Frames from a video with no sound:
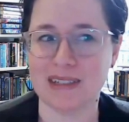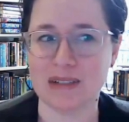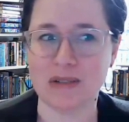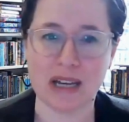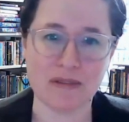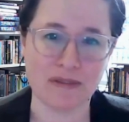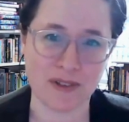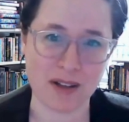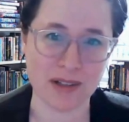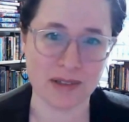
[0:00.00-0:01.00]
you kind of
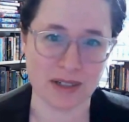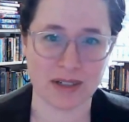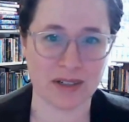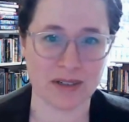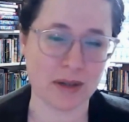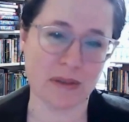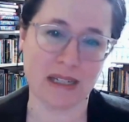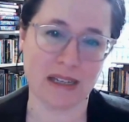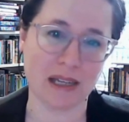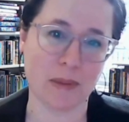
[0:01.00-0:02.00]
follow her
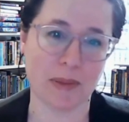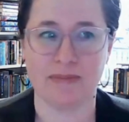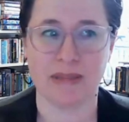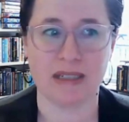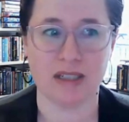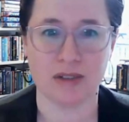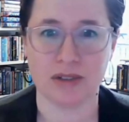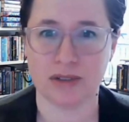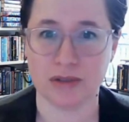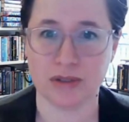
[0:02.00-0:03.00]
growing up, being
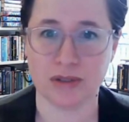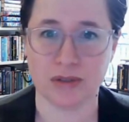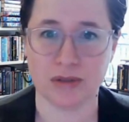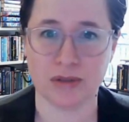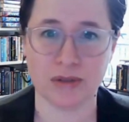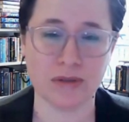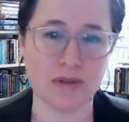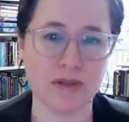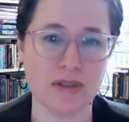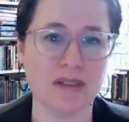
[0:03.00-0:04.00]
introduced to
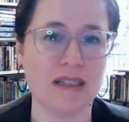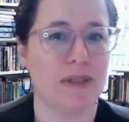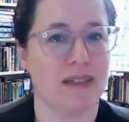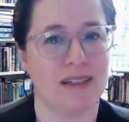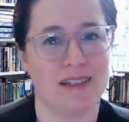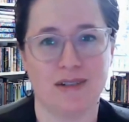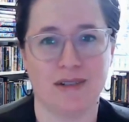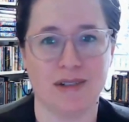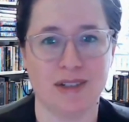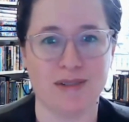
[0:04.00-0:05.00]
school, being
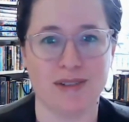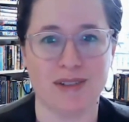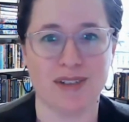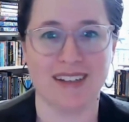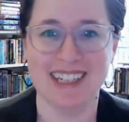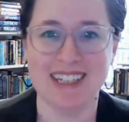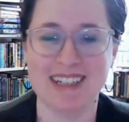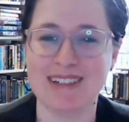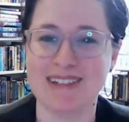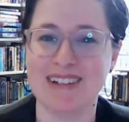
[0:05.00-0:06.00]
introduced
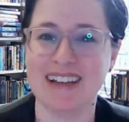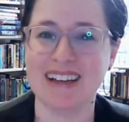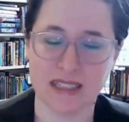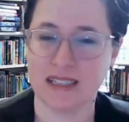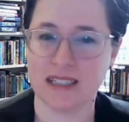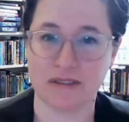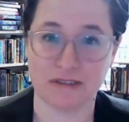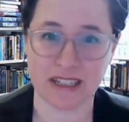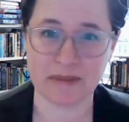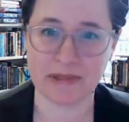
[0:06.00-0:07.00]
to the idea of
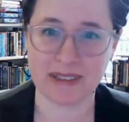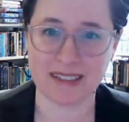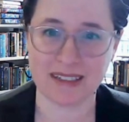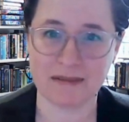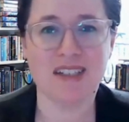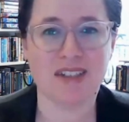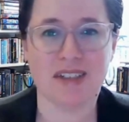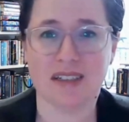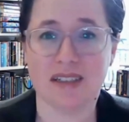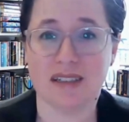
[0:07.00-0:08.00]
family.
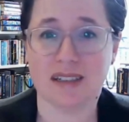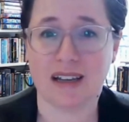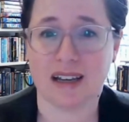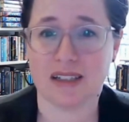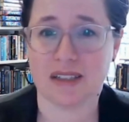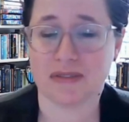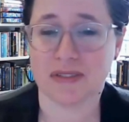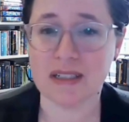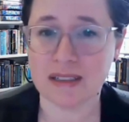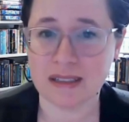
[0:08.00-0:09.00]
She has
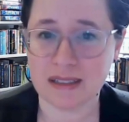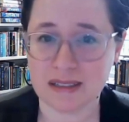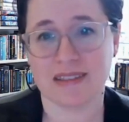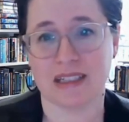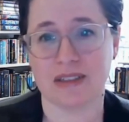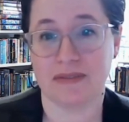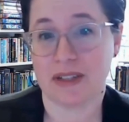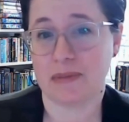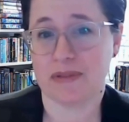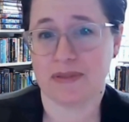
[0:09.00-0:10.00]
friends, like
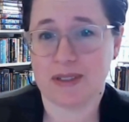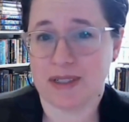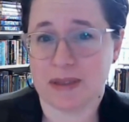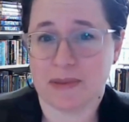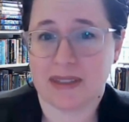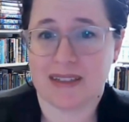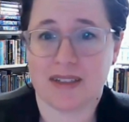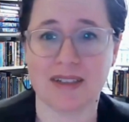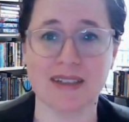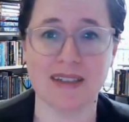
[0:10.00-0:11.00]
develops friendships that
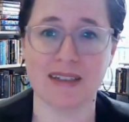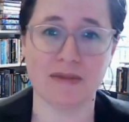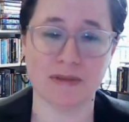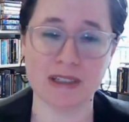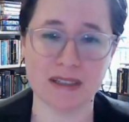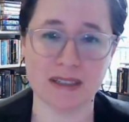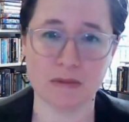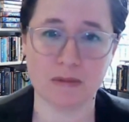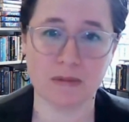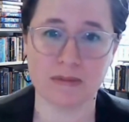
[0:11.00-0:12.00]
she really
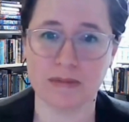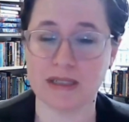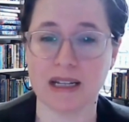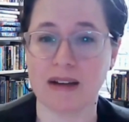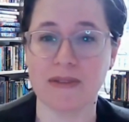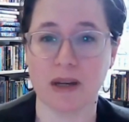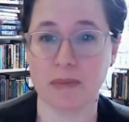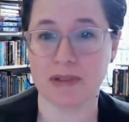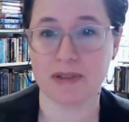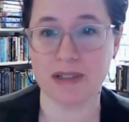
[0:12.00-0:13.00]
didn't have the
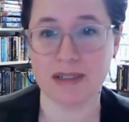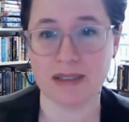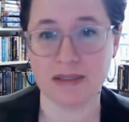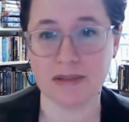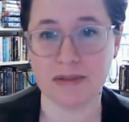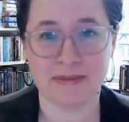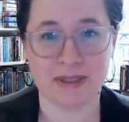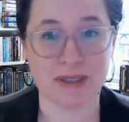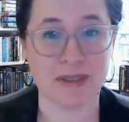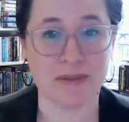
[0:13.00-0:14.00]
opportunity to when
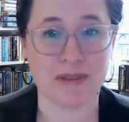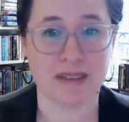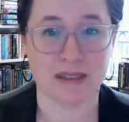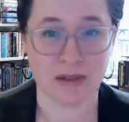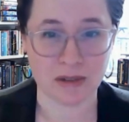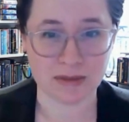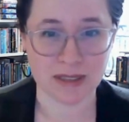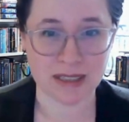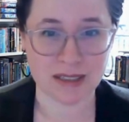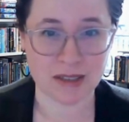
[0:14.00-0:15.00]
she was in the
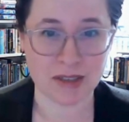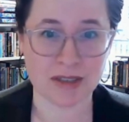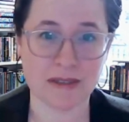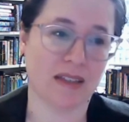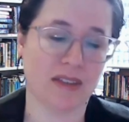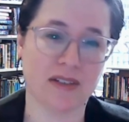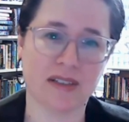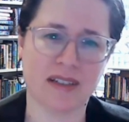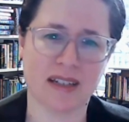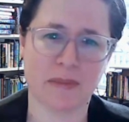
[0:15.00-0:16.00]
orphanage. There's a
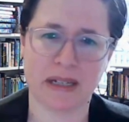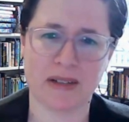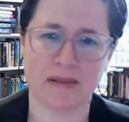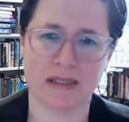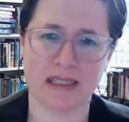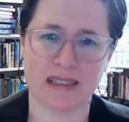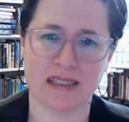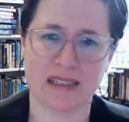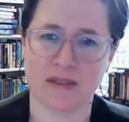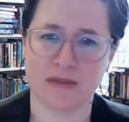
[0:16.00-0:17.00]
lot about
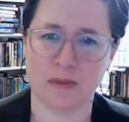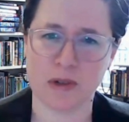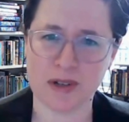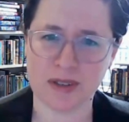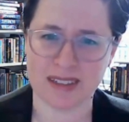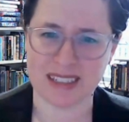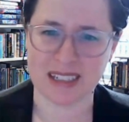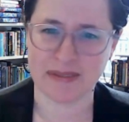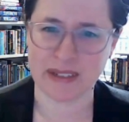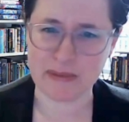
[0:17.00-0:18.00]
self-worth and
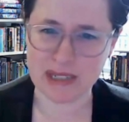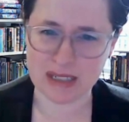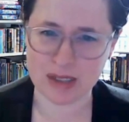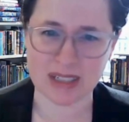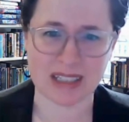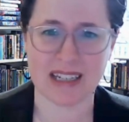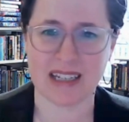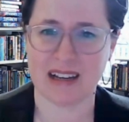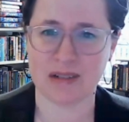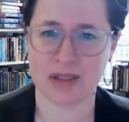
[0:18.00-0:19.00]
self-image and like
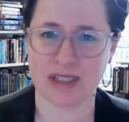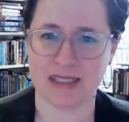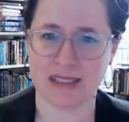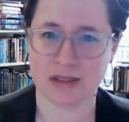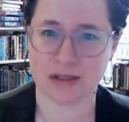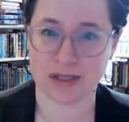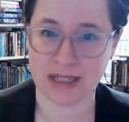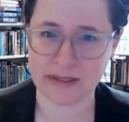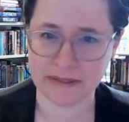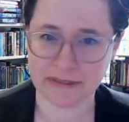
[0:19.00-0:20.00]
how she sees
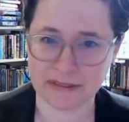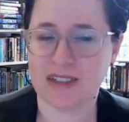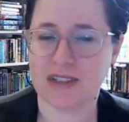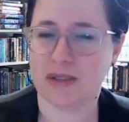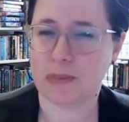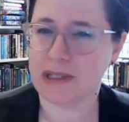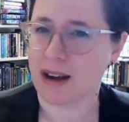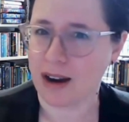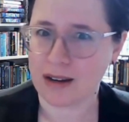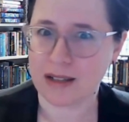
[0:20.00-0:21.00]
herself. She's pretty
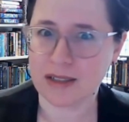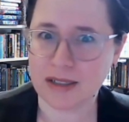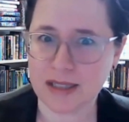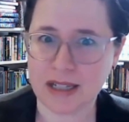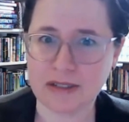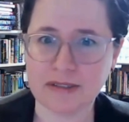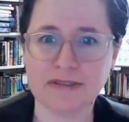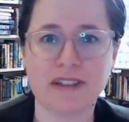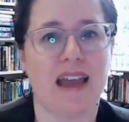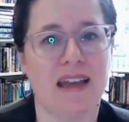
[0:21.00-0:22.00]
hard on herself.
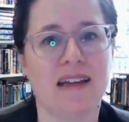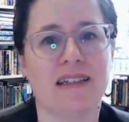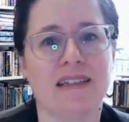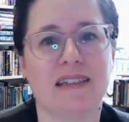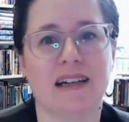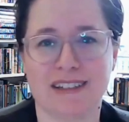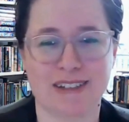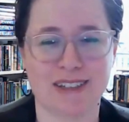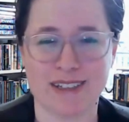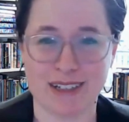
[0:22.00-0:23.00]
And
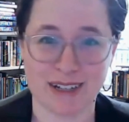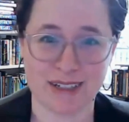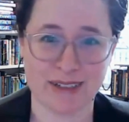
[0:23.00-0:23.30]
there's a lot